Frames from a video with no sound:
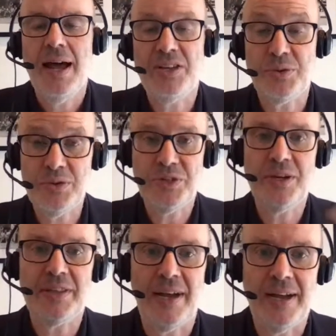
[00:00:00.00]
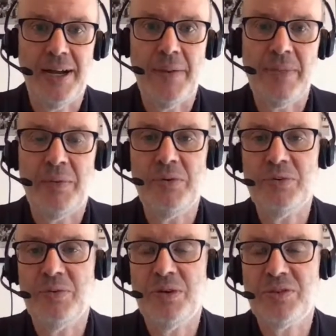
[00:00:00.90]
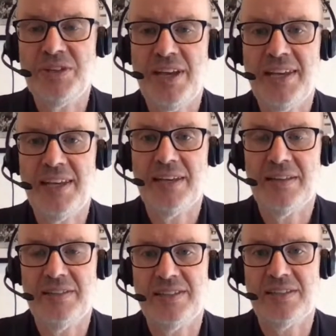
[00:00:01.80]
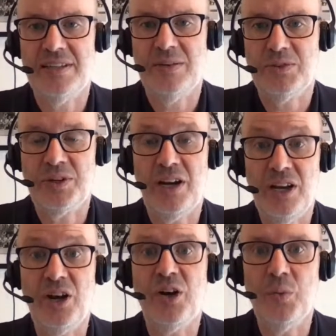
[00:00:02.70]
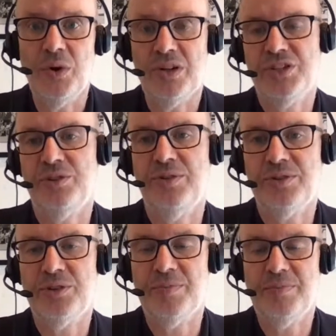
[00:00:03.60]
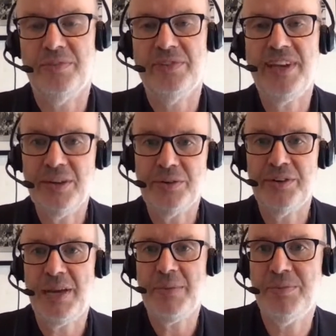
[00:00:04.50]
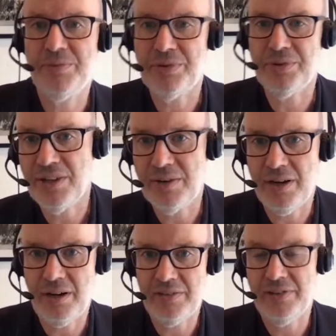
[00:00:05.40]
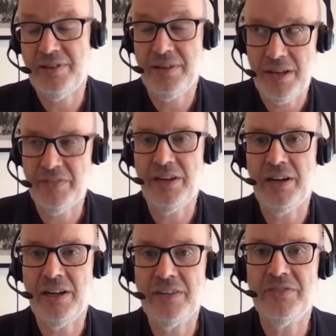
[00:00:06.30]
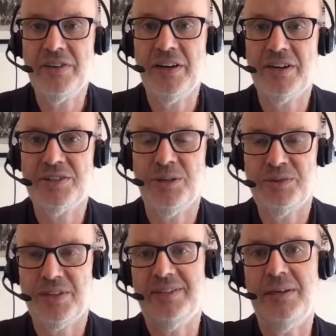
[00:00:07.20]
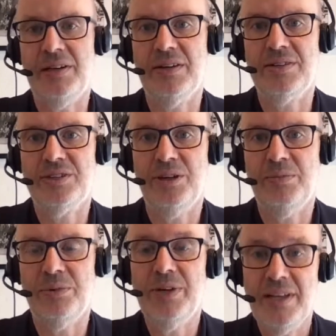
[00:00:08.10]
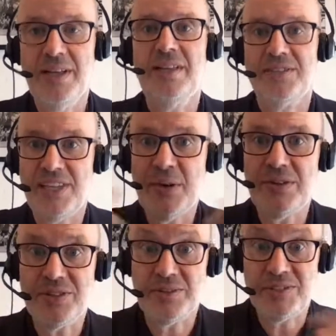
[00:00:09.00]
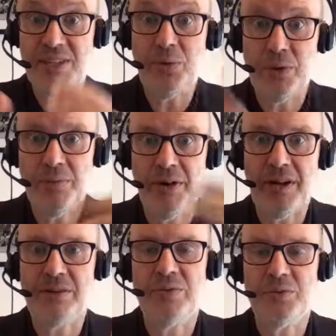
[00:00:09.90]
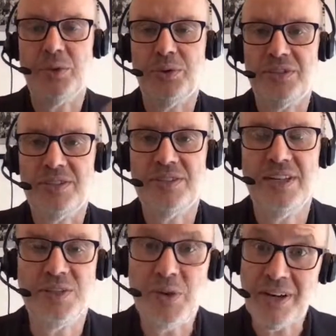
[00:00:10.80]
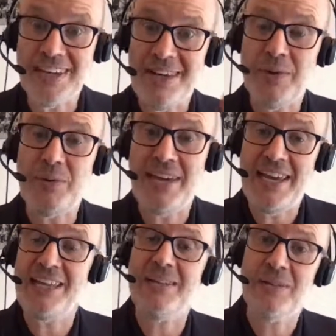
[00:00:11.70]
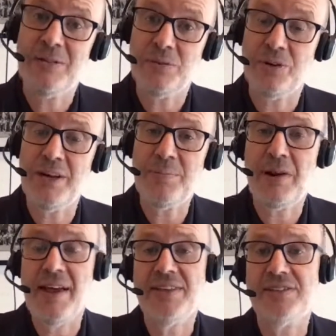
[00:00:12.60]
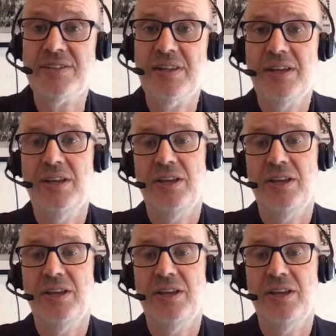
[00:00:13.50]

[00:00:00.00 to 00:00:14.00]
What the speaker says: And so we were doing that, and we were taking this what's called a lung wash, or it's called the technical name is a bronchoalveolar lavage sample, so kind of deep lung sample, sequence them to see what microbes were causing this disease. So we were in the right place,